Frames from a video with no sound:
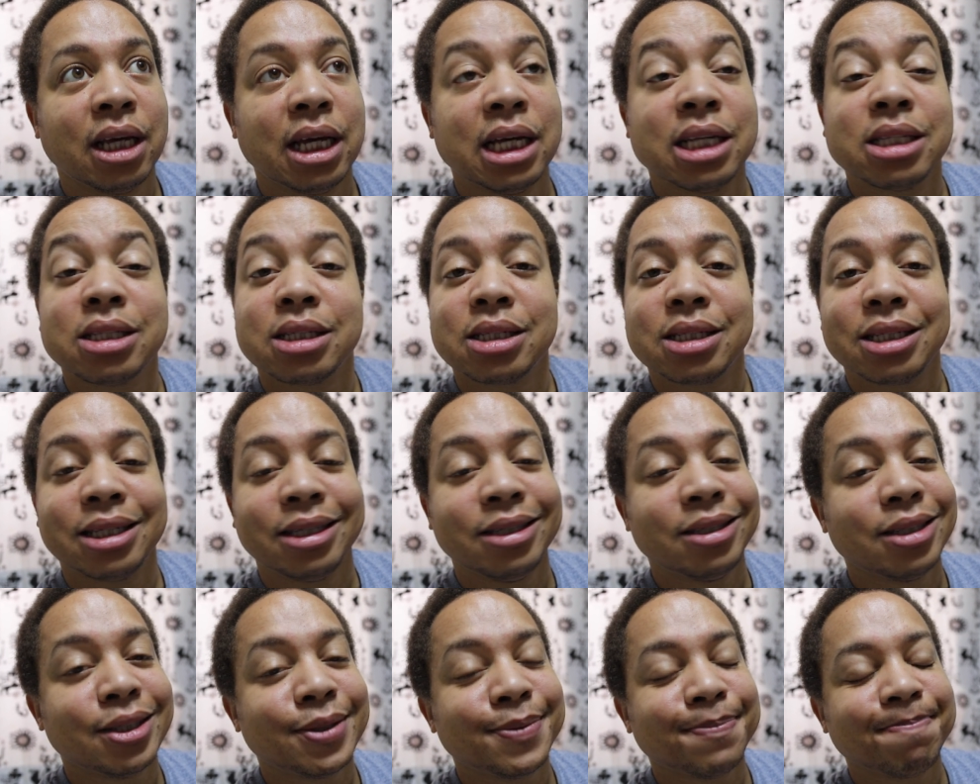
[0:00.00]
It's,
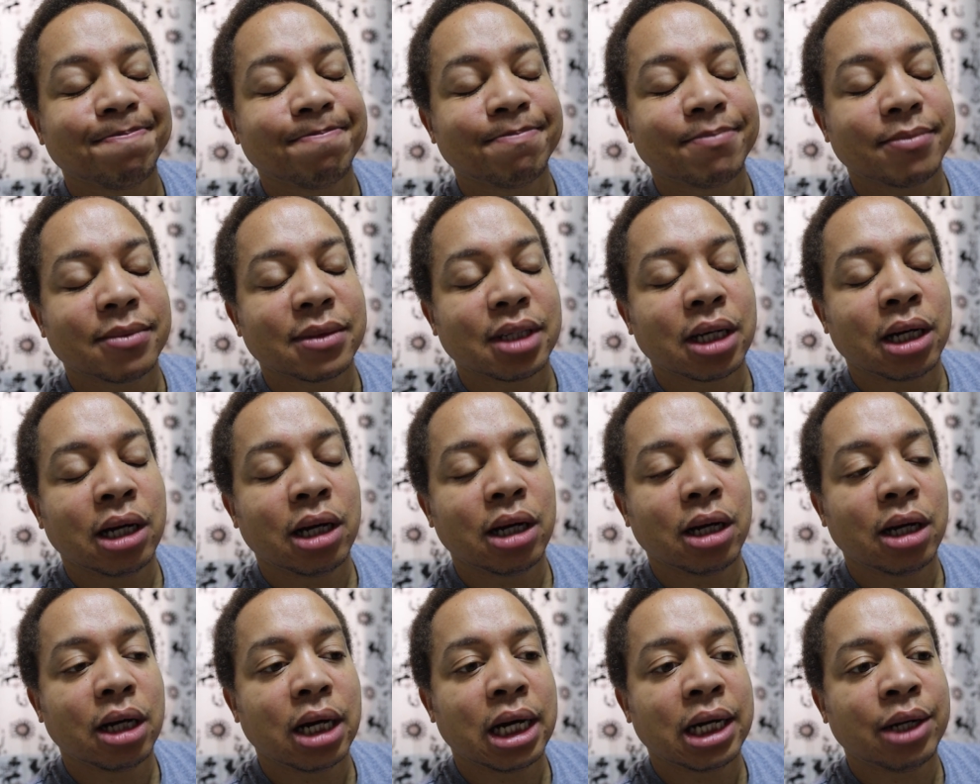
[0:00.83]
you know,
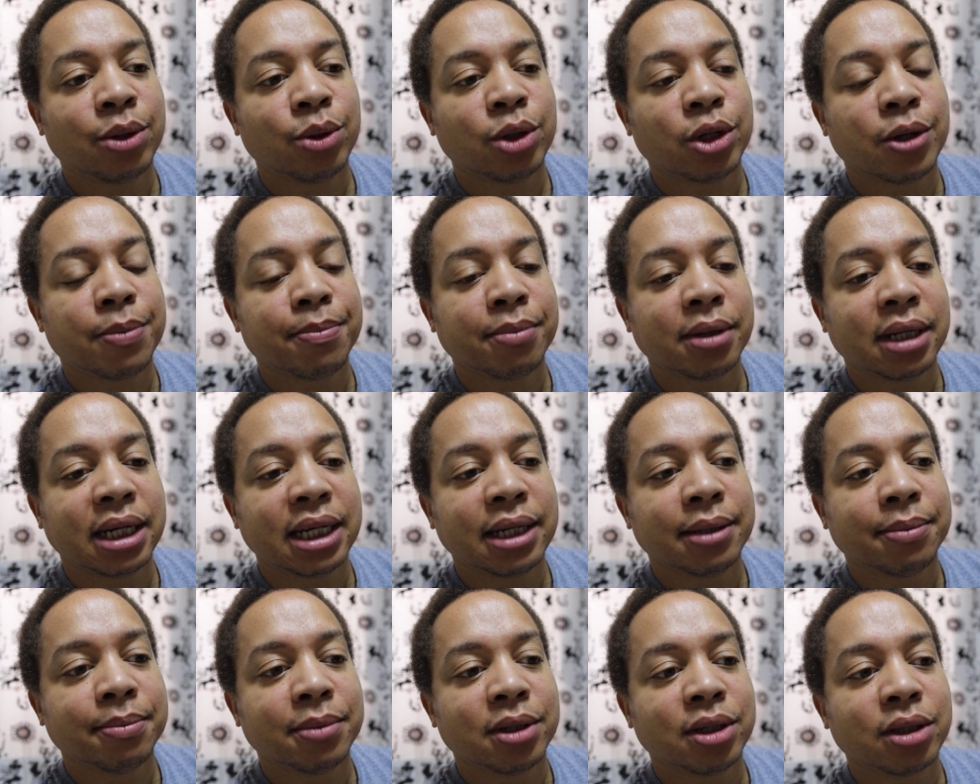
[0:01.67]
I don't want to
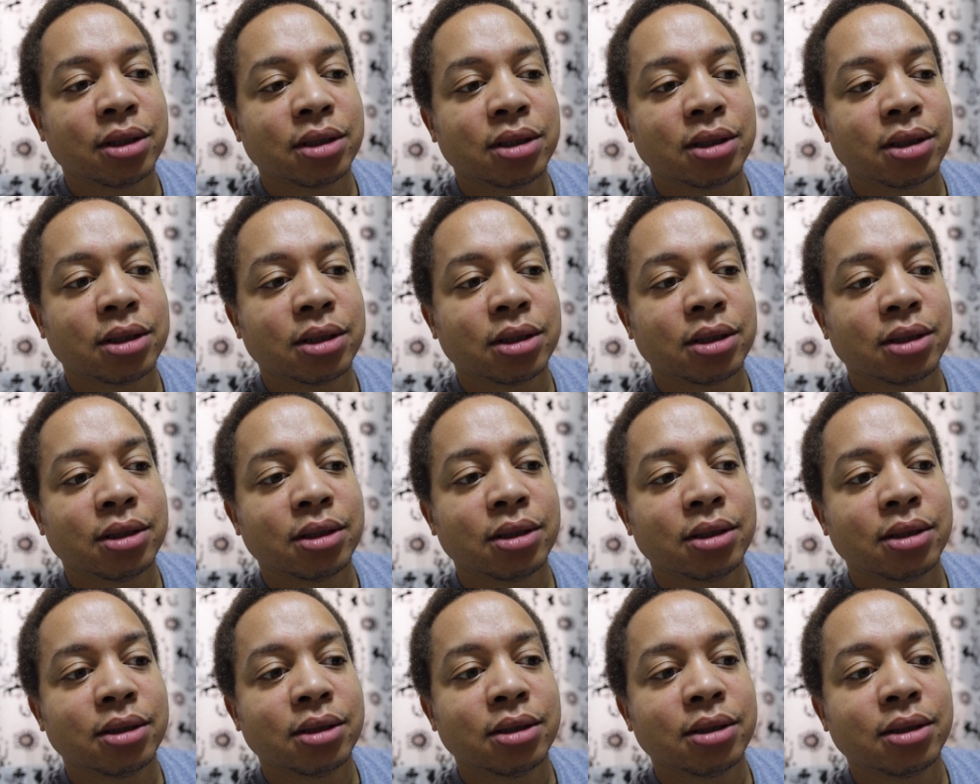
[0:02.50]
complain because
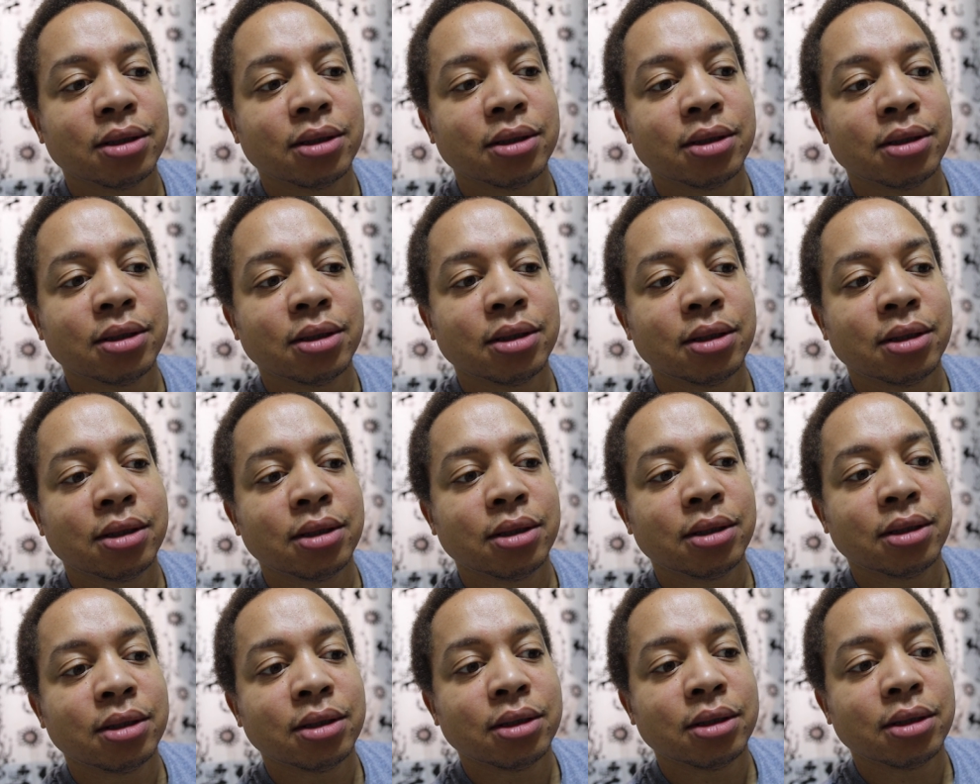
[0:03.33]

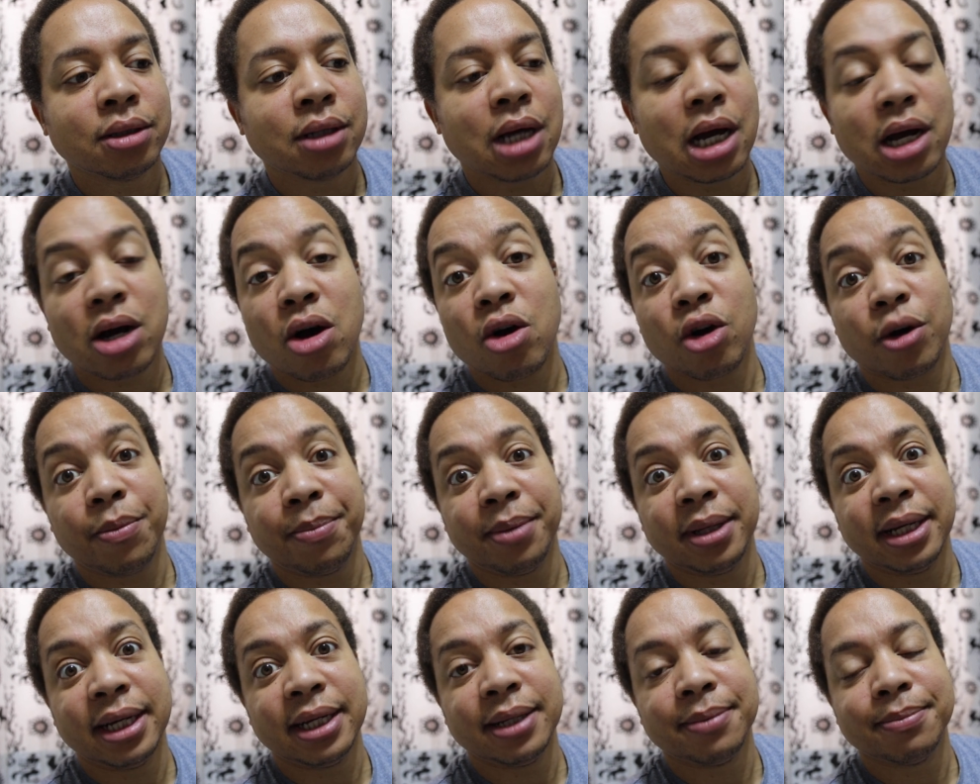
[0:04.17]
I can't
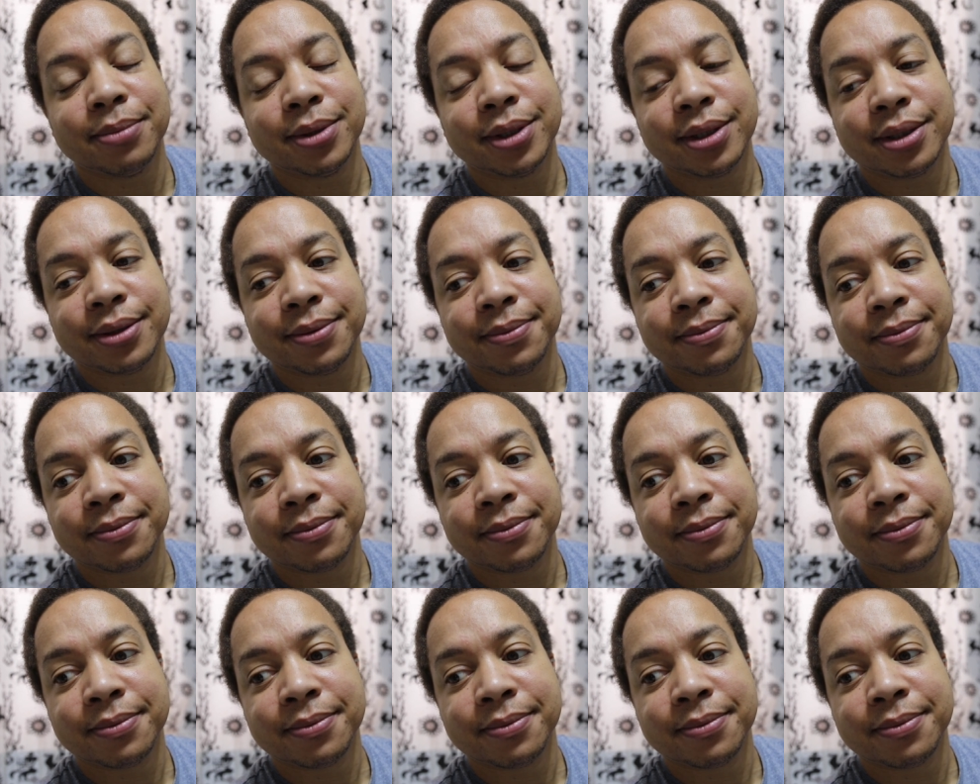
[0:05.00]
complain, but